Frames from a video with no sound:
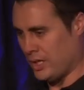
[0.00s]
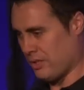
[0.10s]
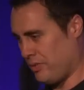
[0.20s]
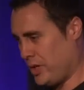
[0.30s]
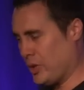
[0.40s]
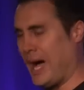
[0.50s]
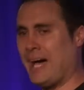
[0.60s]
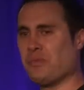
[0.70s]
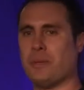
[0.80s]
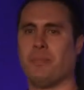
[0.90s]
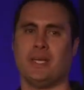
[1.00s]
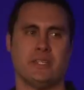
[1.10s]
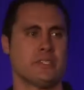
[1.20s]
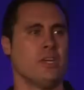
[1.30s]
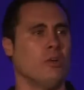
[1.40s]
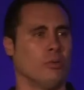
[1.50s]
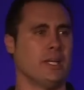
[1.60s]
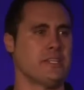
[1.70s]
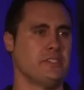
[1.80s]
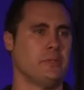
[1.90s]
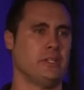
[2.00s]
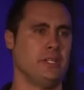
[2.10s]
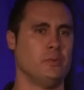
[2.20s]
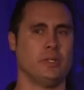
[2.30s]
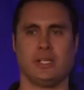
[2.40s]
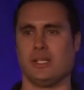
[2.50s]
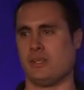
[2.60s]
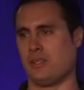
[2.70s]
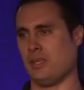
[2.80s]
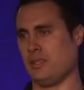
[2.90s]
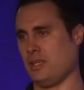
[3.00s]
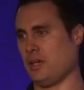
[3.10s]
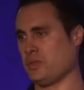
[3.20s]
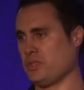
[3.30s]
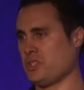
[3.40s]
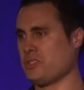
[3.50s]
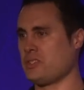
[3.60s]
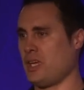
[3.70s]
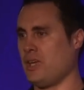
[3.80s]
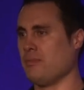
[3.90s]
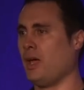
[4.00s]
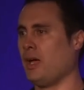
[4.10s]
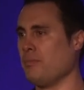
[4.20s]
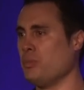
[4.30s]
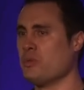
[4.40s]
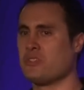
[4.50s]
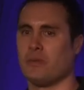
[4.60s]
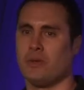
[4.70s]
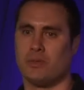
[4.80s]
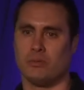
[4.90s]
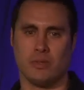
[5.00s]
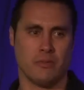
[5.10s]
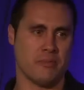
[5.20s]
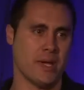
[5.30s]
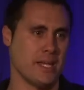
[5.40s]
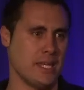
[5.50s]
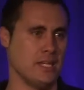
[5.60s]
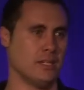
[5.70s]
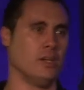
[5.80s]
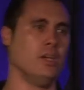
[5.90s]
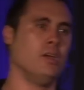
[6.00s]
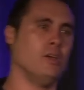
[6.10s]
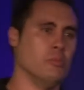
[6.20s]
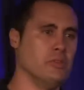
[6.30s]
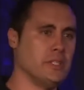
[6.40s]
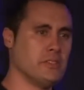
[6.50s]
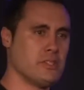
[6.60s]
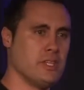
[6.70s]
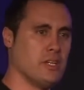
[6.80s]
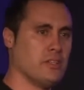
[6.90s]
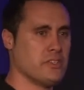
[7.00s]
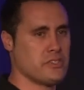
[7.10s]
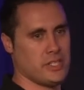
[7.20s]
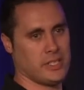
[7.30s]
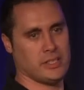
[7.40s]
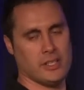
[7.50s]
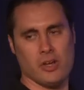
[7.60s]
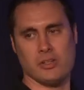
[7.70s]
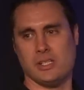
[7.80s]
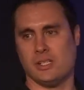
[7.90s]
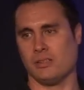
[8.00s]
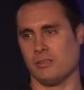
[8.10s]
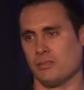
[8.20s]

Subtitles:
The final hardware piece relates to our networking and the acquisitions and moves that we've made here, moving into the second and only